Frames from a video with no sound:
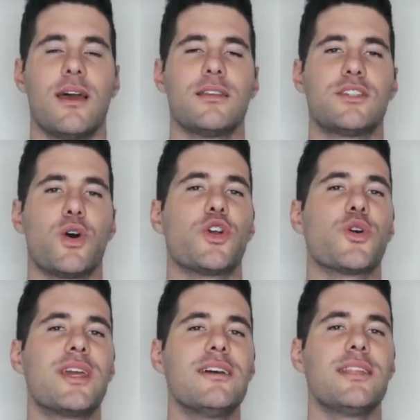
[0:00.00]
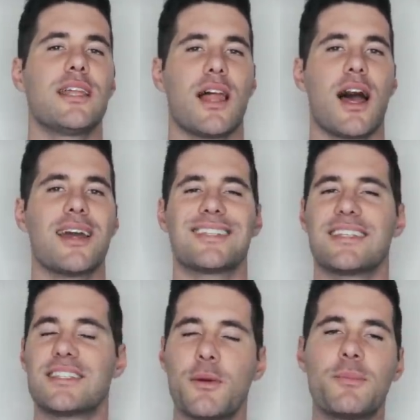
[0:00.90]
So your healing lies
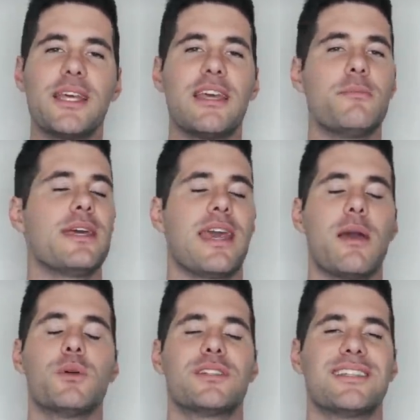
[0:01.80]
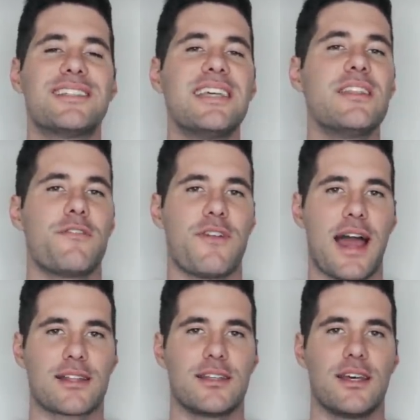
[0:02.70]
simply in being able to see the
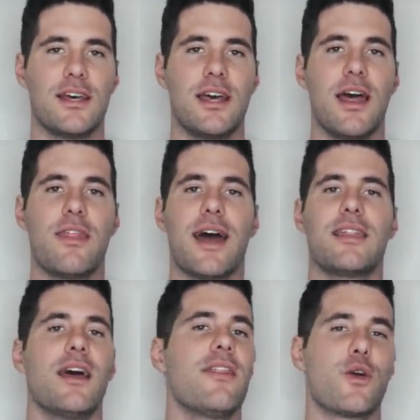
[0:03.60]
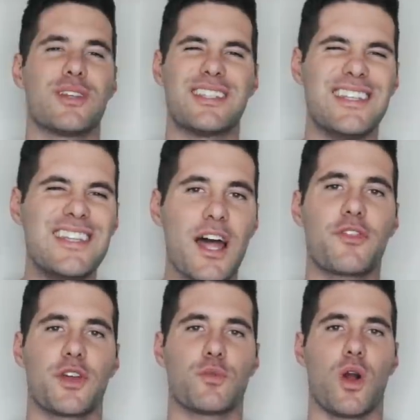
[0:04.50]
fact that there is
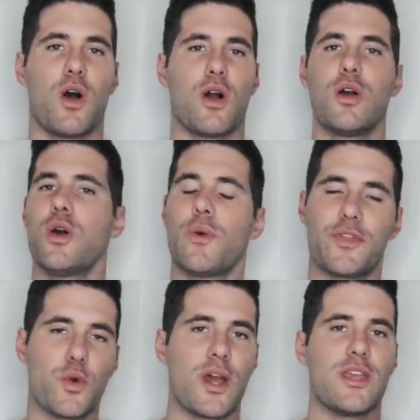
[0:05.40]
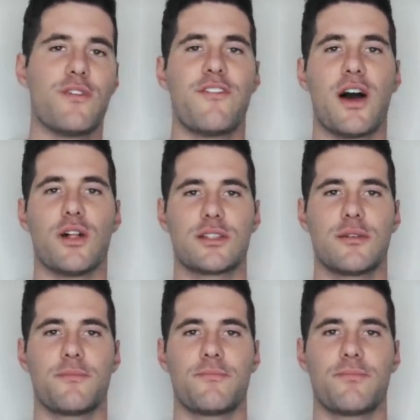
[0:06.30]
nothing wrong with the way you felt.
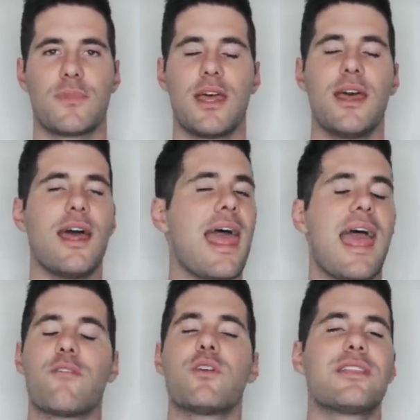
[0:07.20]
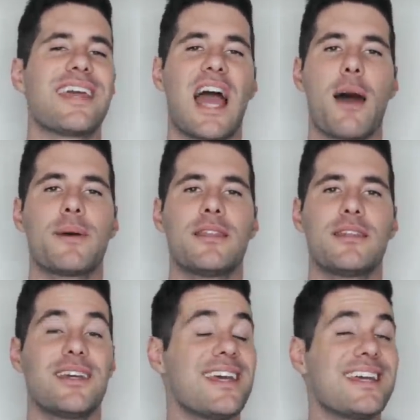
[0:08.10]
Everything happened
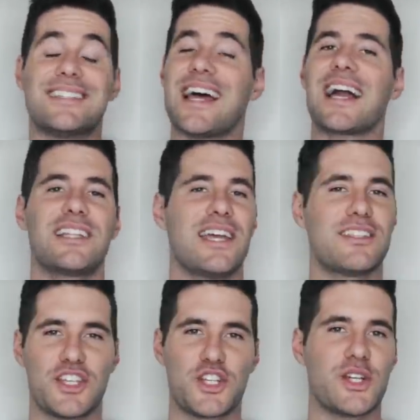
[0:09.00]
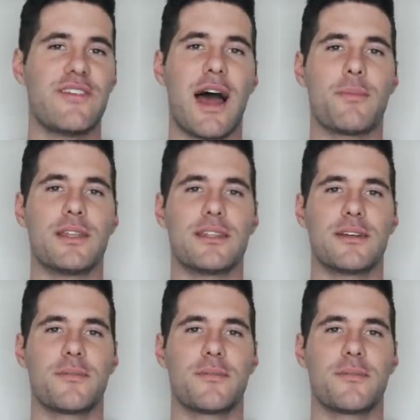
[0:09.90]
exactly as it should have happened.